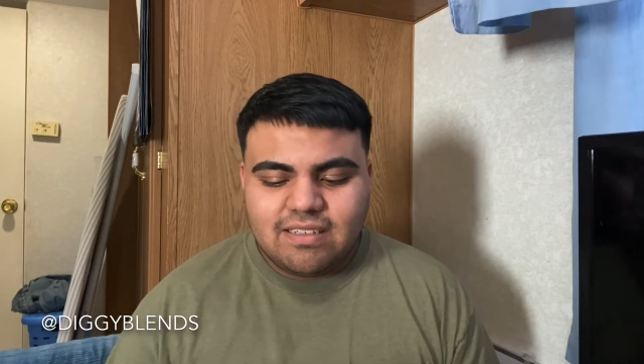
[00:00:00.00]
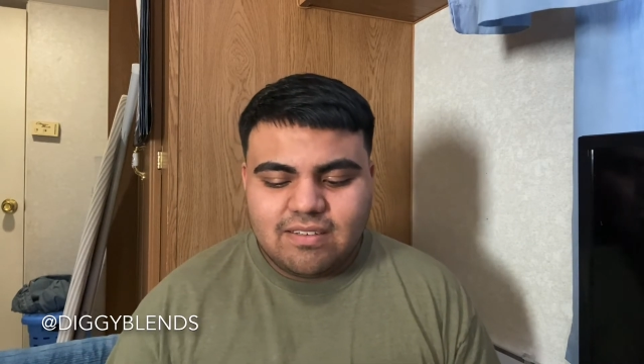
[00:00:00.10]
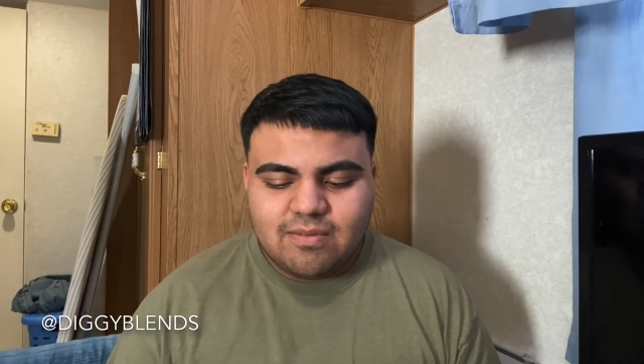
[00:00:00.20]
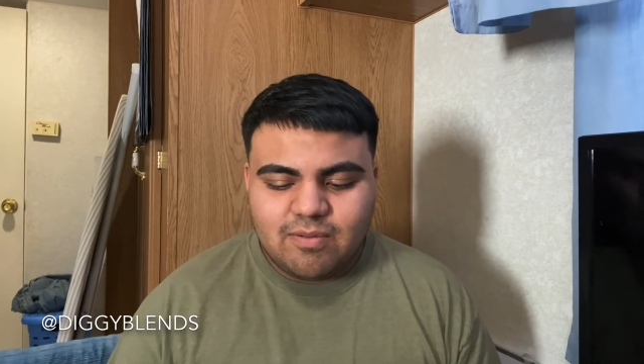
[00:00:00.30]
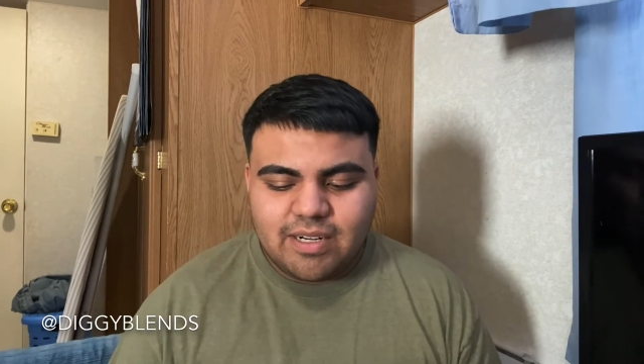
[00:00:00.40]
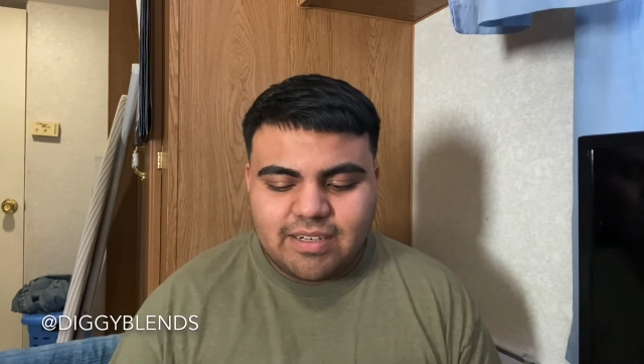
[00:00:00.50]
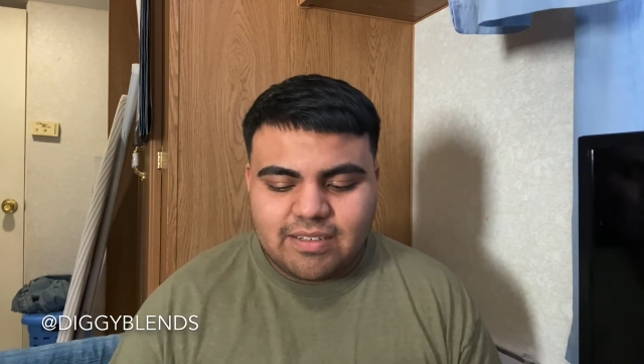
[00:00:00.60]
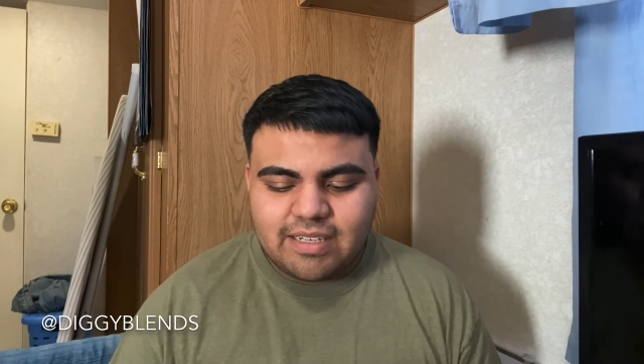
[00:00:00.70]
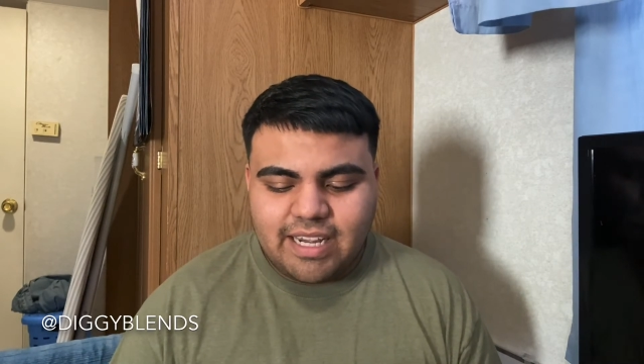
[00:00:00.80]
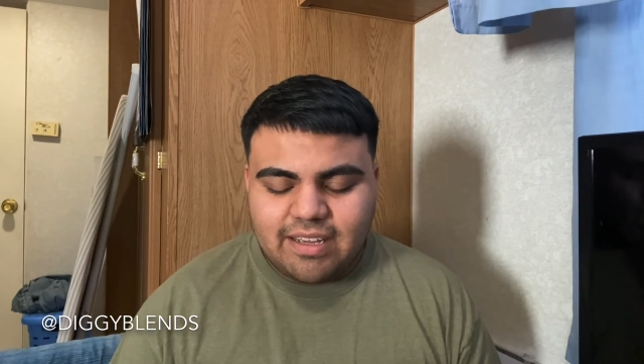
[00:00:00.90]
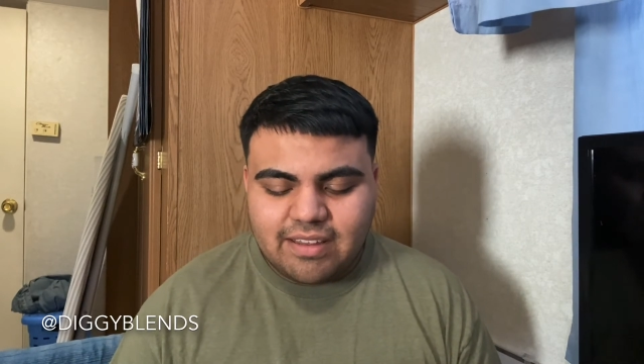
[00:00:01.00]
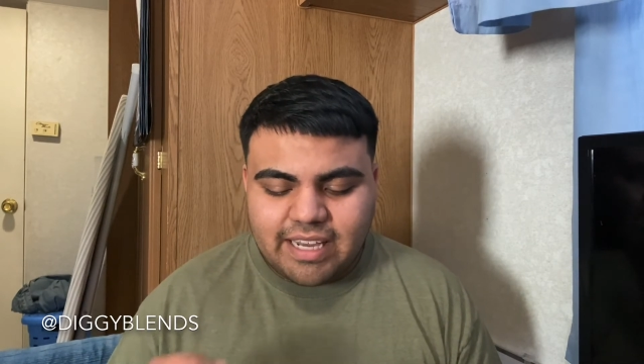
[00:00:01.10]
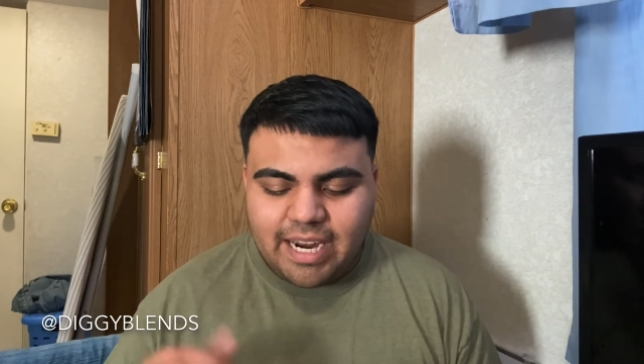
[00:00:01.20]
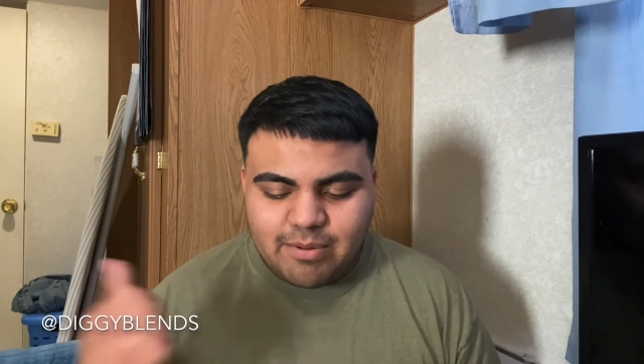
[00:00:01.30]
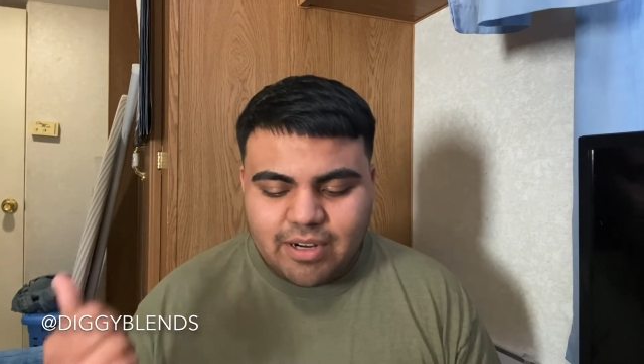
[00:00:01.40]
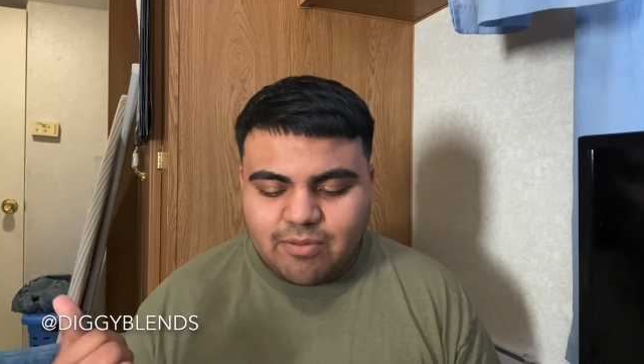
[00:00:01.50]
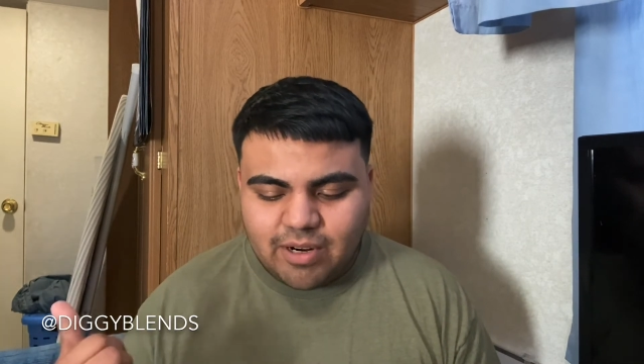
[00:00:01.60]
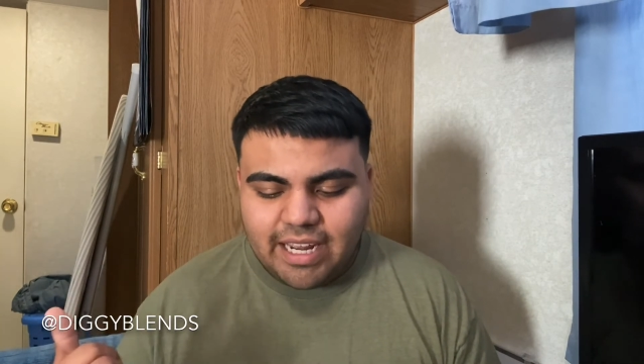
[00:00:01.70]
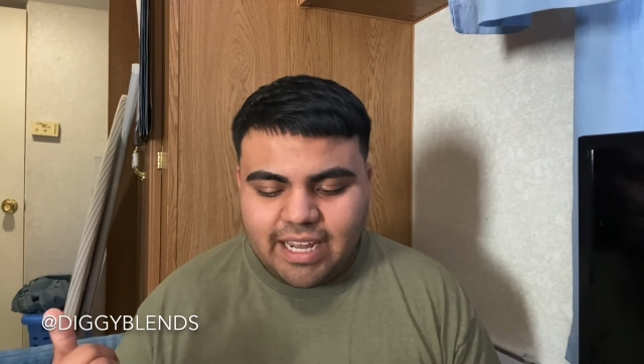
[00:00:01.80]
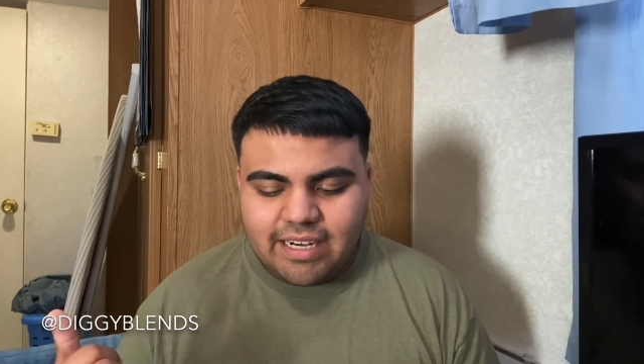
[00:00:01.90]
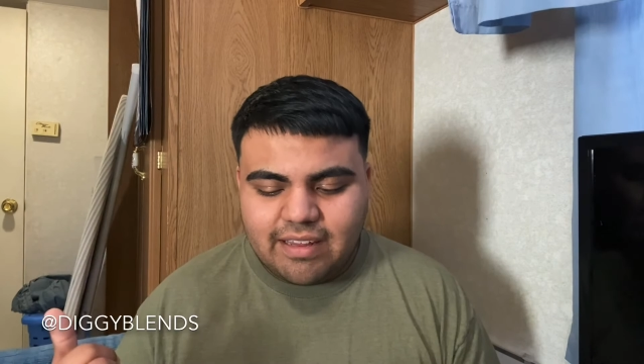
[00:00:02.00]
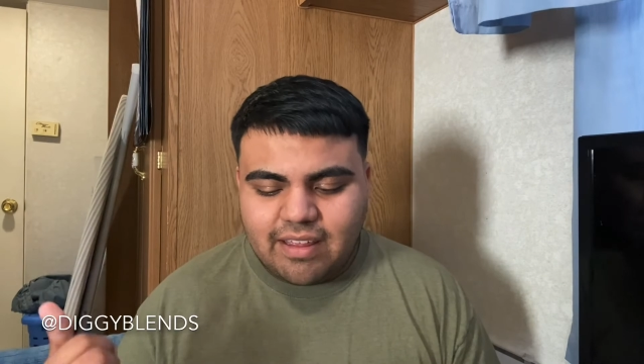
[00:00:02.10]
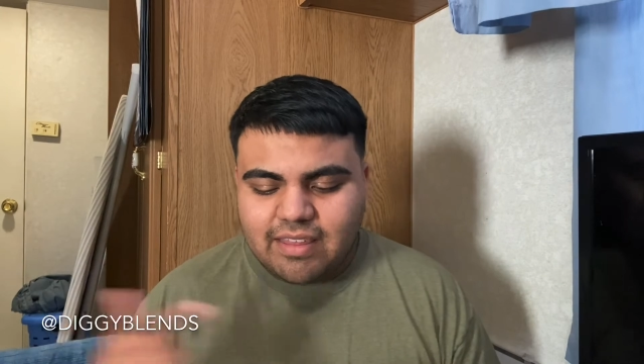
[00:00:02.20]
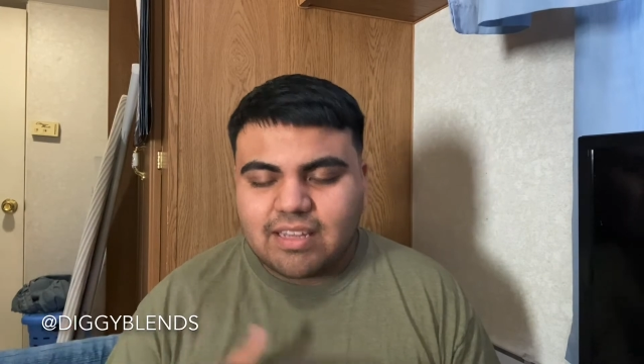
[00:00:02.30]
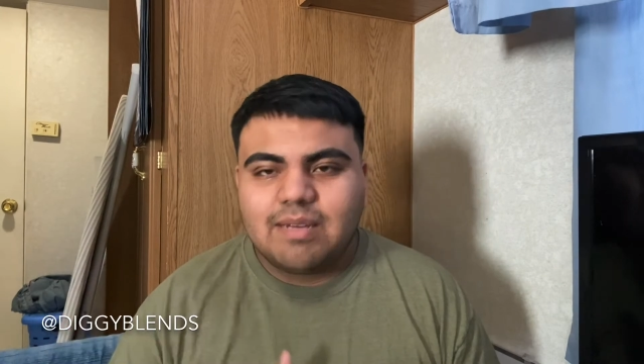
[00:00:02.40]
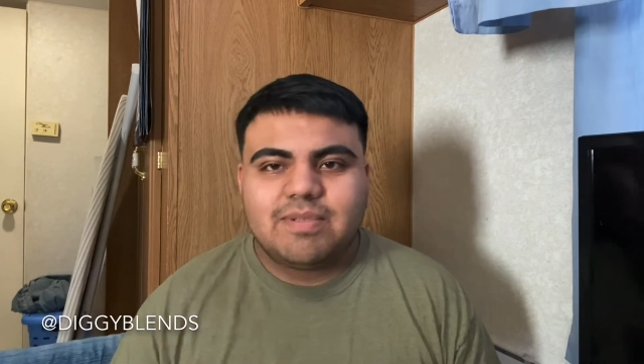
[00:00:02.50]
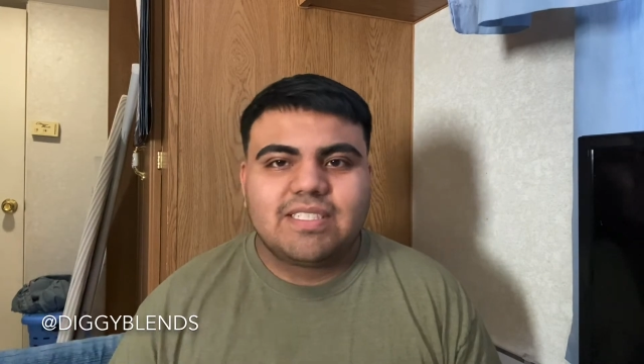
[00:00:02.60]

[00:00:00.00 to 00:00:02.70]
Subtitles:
The camera in one hand and then the clippers in the